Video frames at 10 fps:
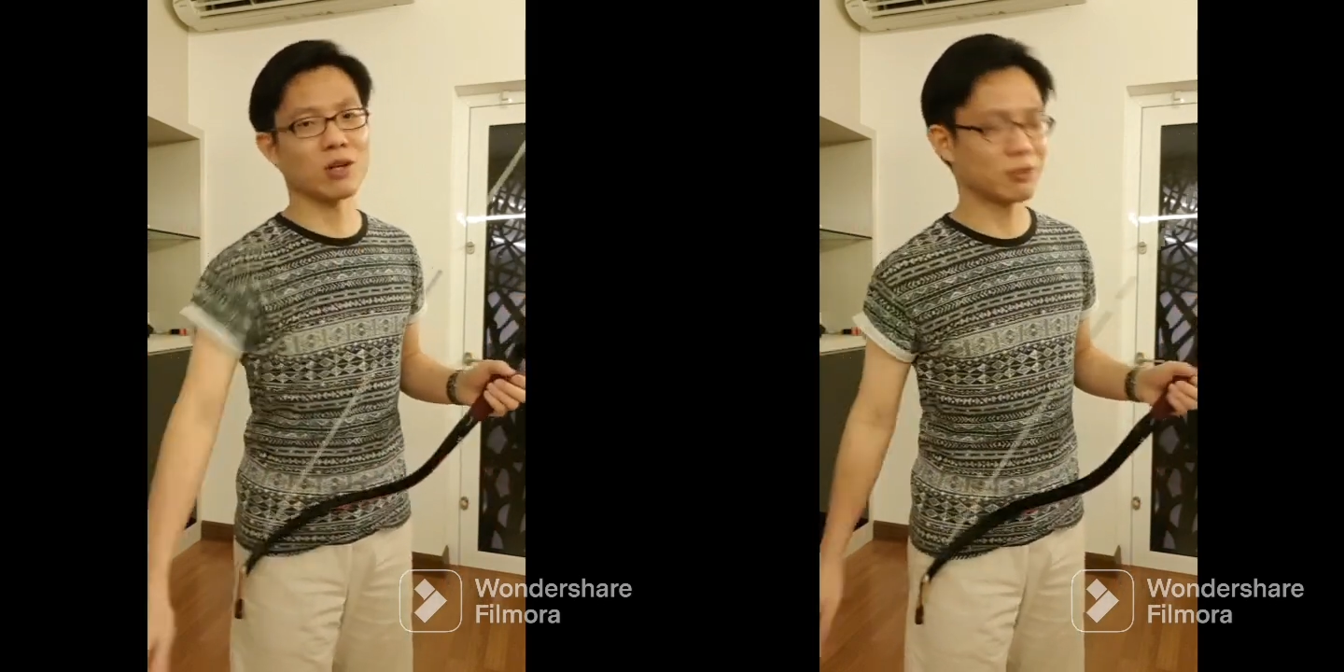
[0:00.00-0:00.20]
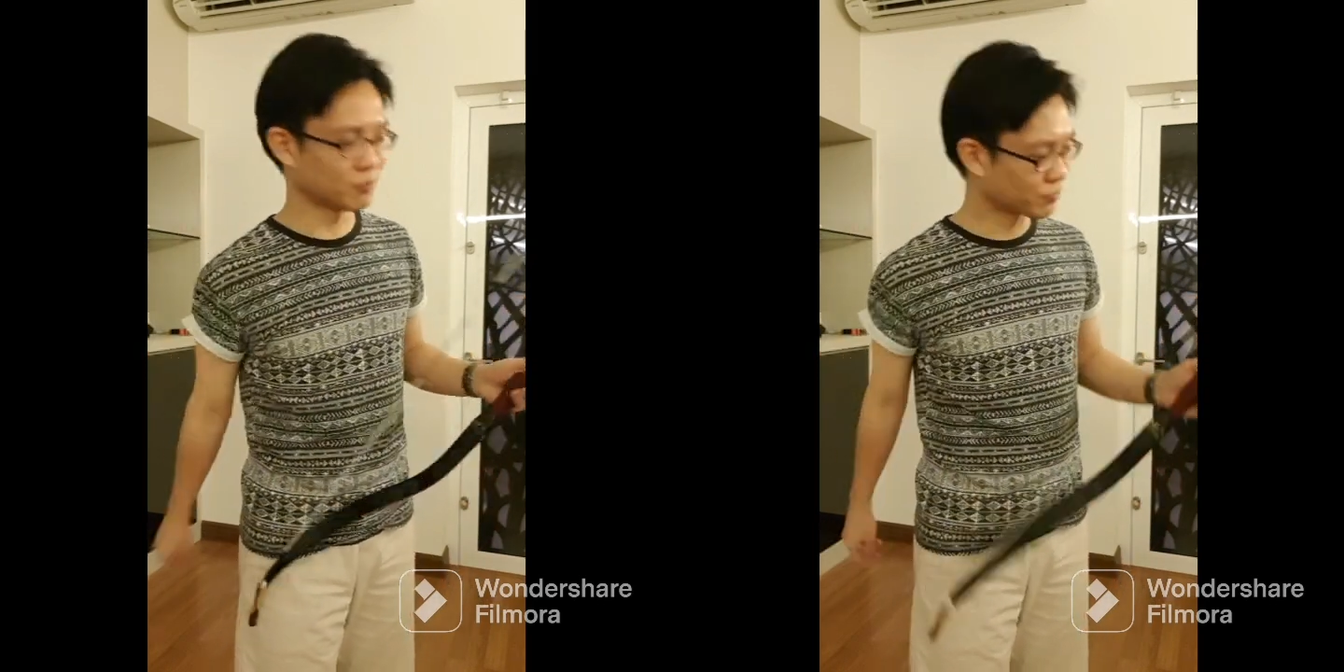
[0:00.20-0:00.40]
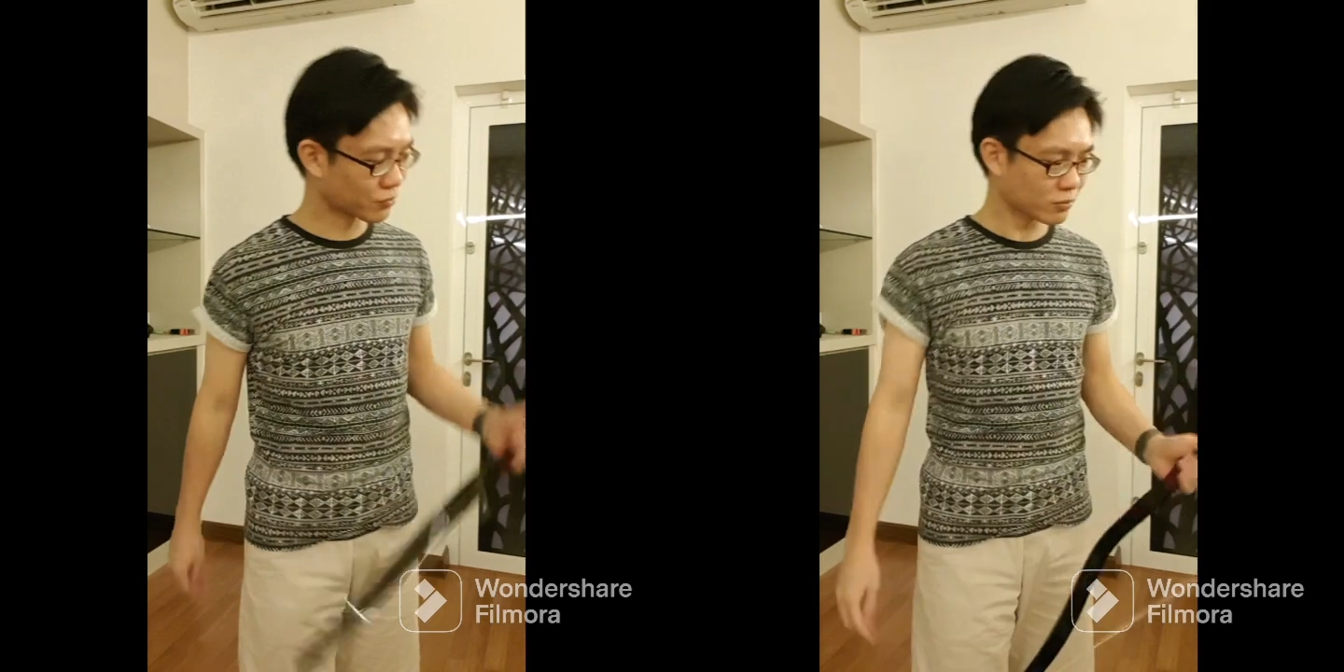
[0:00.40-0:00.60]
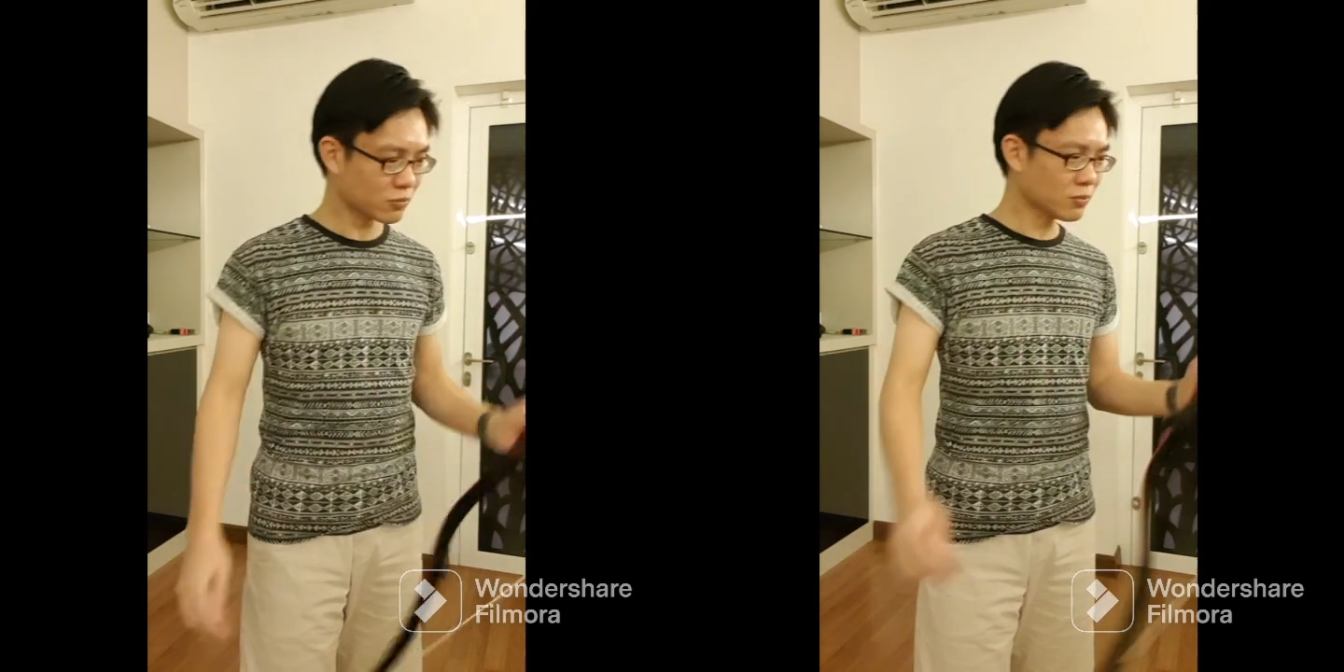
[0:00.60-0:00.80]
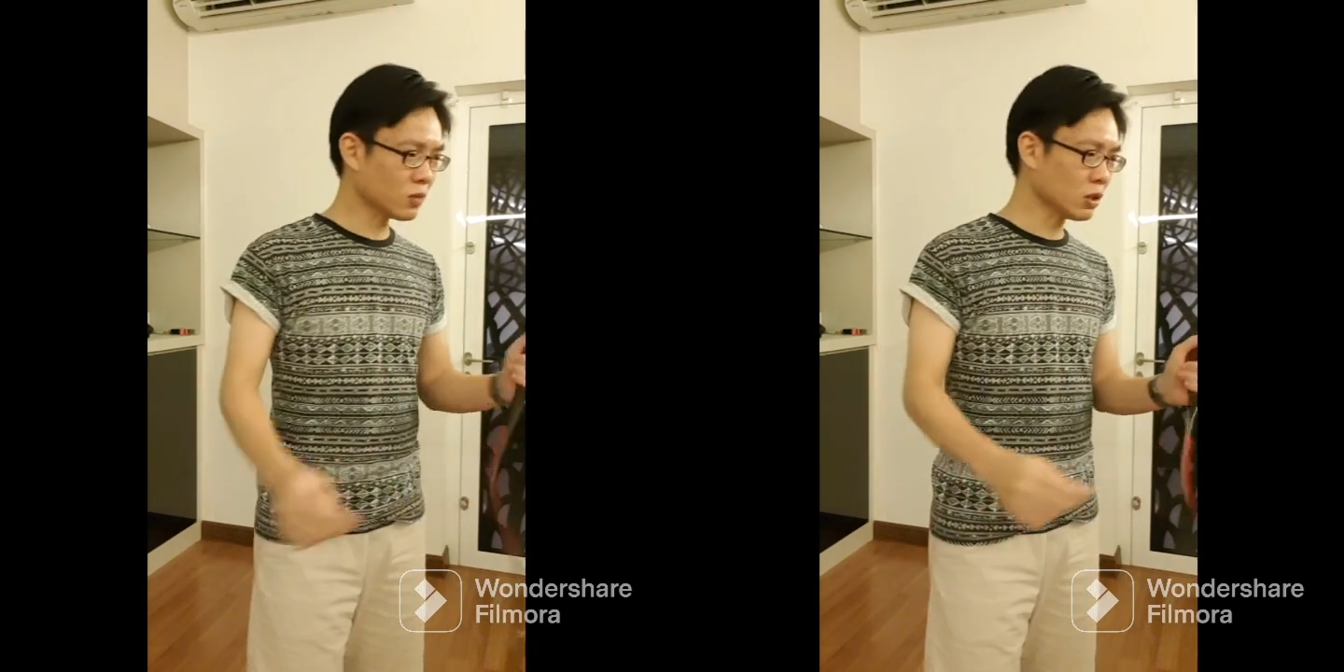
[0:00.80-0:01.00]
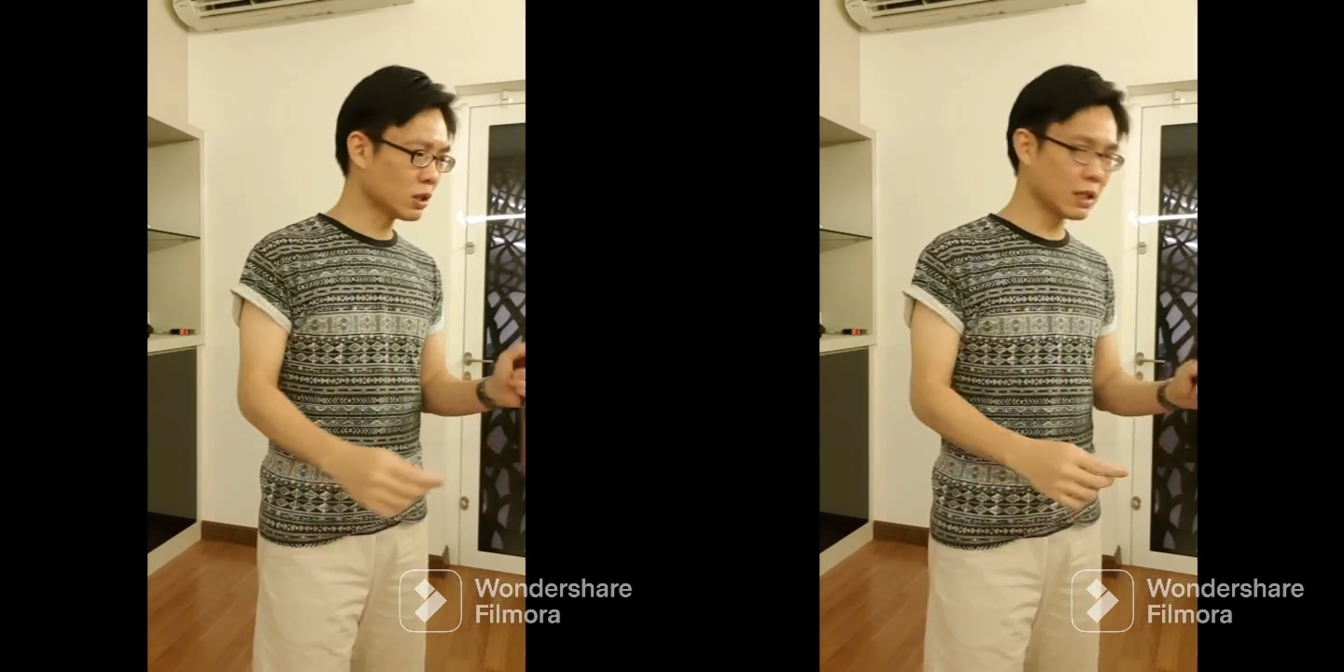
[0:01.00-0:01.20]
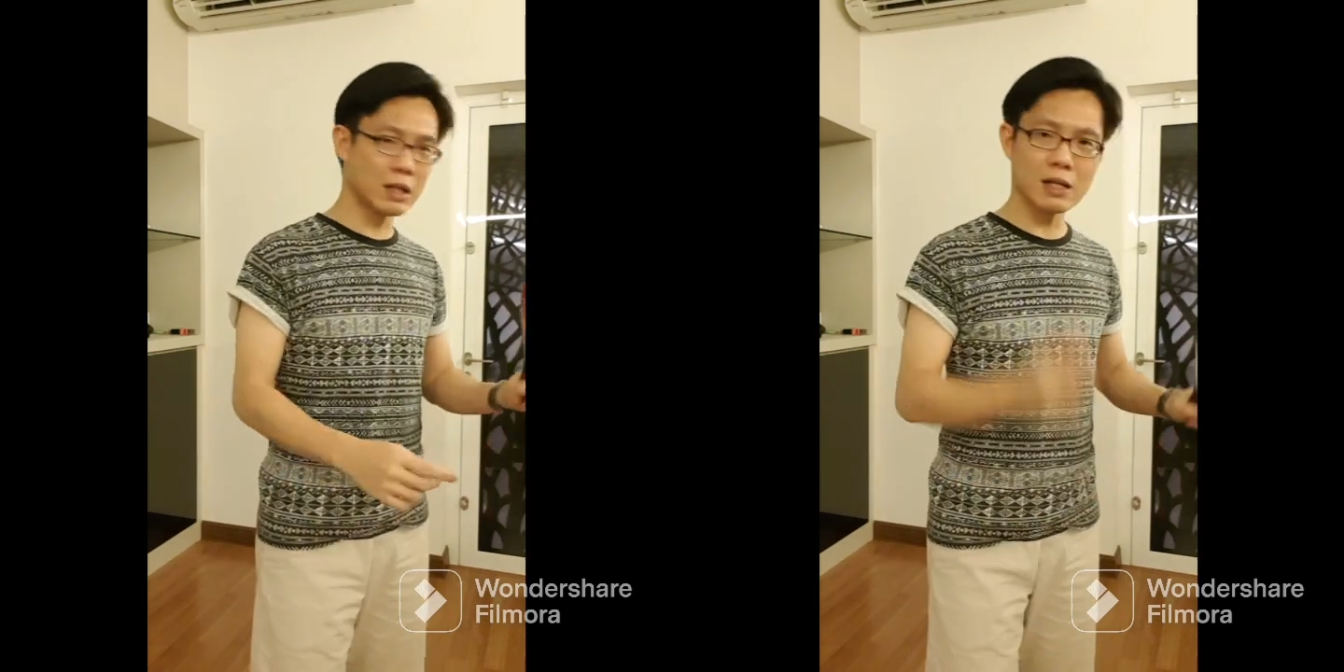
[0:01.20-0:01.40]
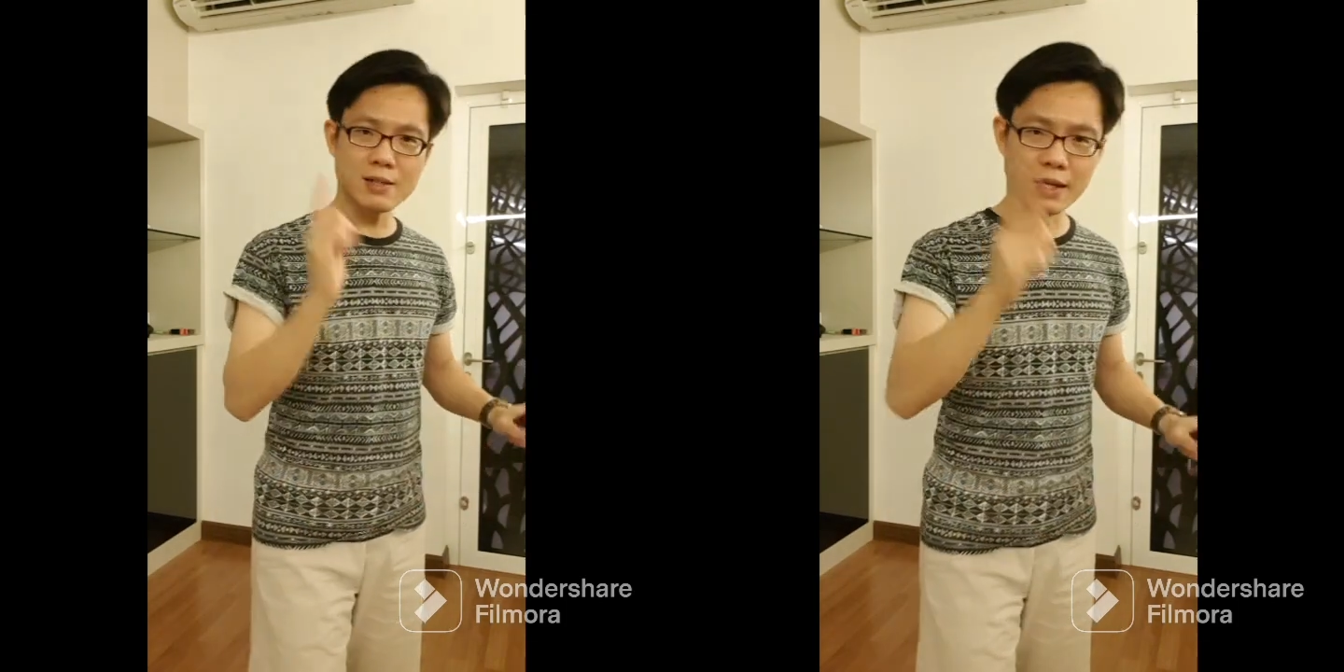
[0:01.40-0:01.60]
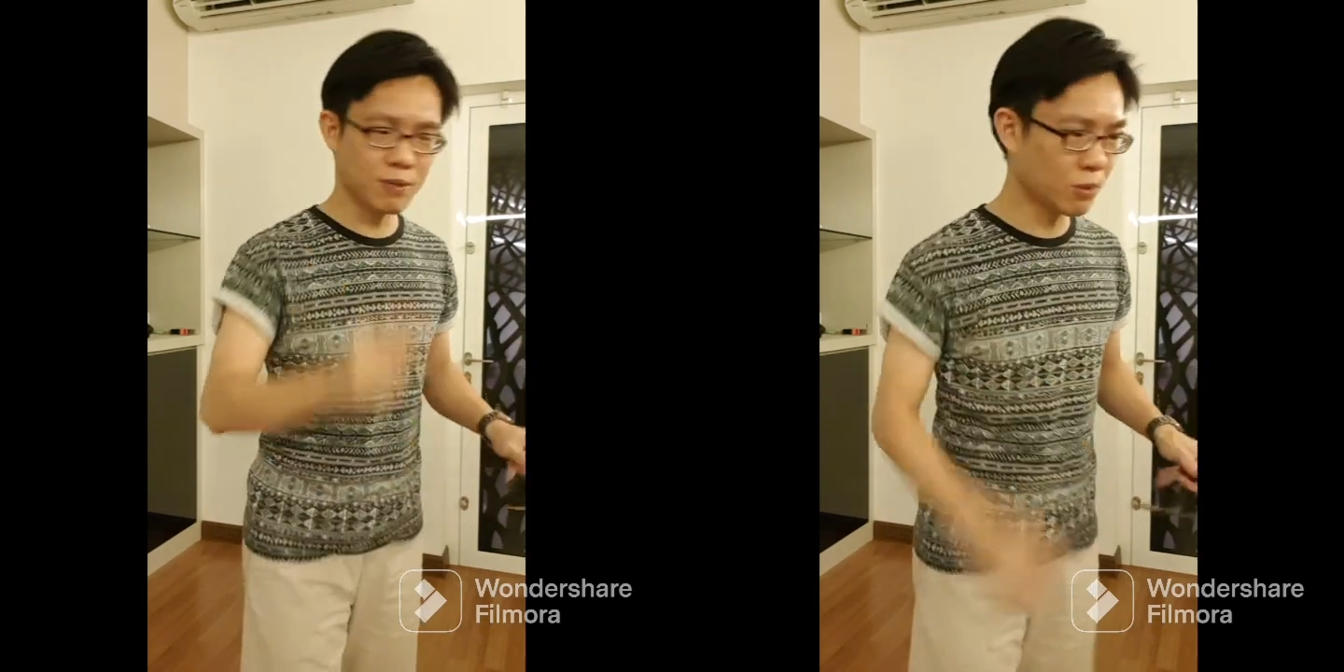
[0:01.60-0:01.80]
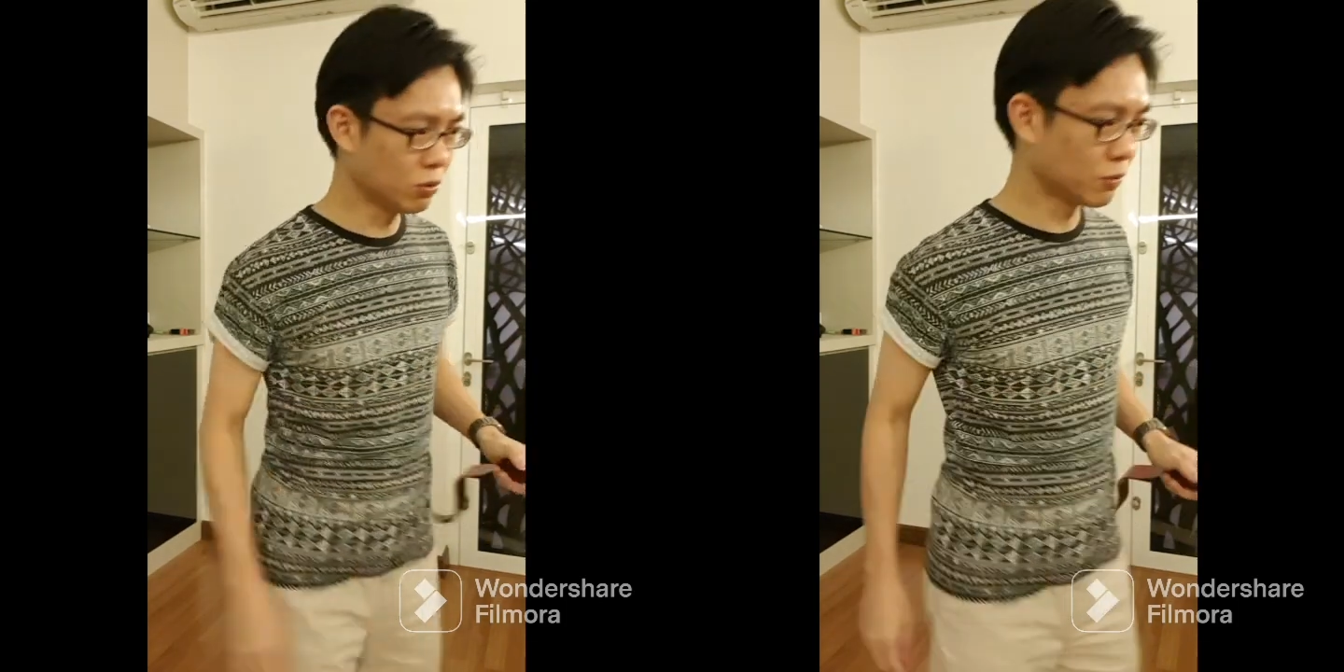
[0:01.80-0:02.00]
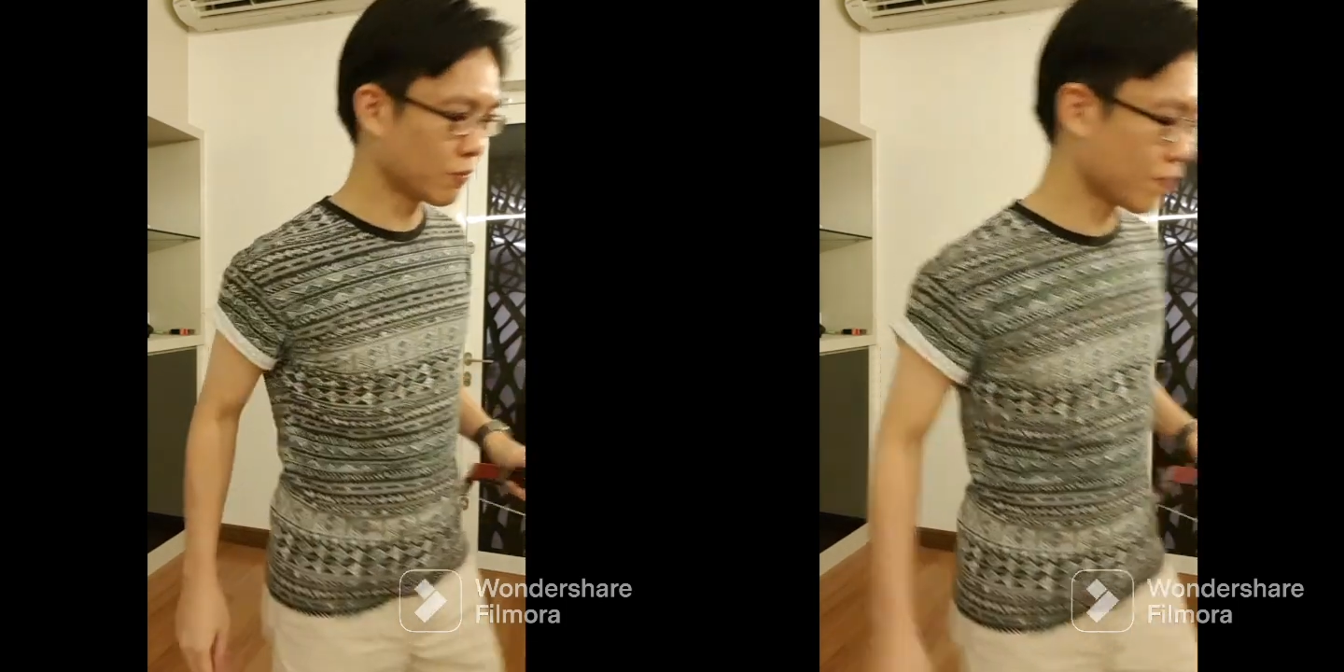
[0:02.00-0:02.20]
great. Second bow.